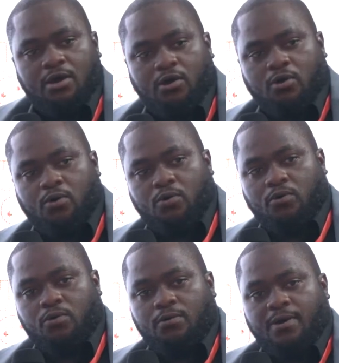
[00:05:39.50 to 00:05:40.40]

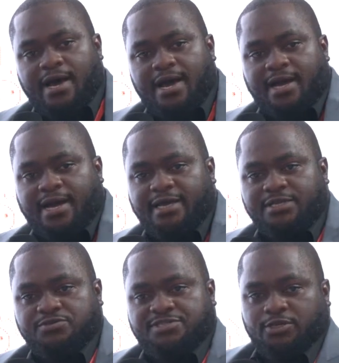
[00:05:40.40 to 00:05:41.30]
or Aga
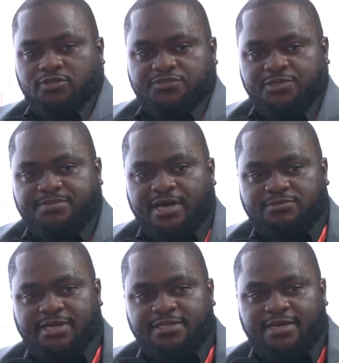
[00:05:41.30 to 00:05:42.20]
Khan, you see a lot of ships
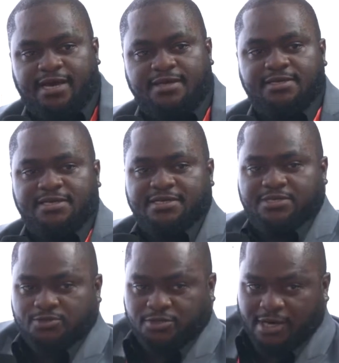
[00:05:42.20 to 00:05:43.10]
outside there.
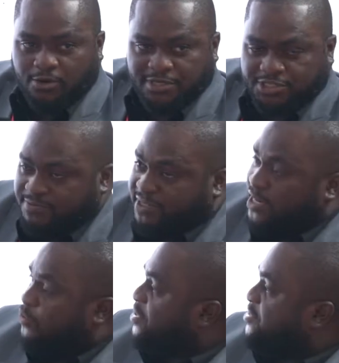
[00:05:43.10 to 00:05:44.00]
Those are all the ships that
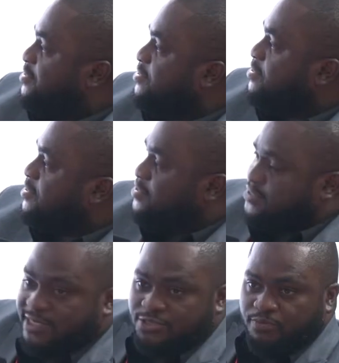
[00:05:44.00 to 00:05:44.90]
are waiting
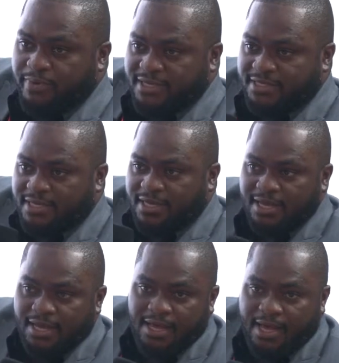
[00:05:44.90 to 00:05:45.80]
just to berth
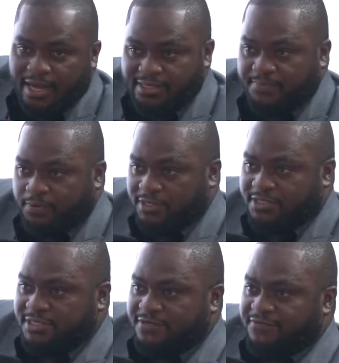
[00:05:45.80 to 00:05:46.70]
at the
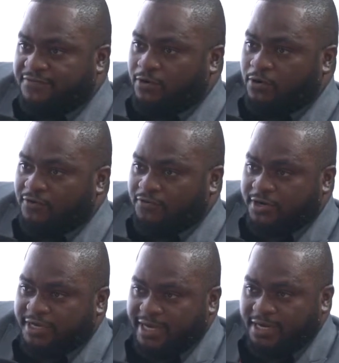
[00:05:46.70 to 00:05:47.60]
port for
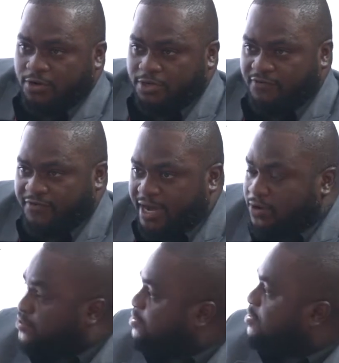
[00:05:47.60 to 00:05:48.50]
offloading and loading of
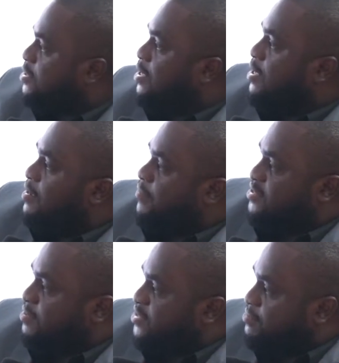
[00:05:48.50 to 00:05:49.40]
cargoes. But
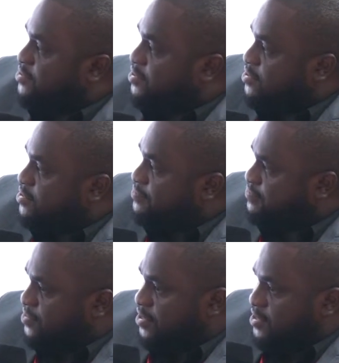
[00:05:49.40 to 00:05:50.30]
sometimes
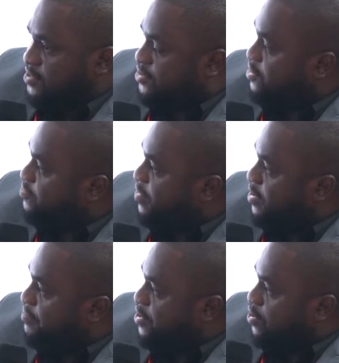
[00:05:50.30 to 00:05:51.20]
this is
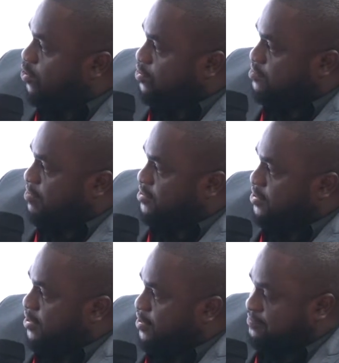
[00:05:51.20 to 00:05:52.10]
mainly being caused by
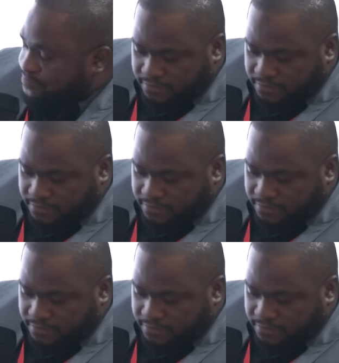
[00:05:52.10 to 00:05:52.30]
the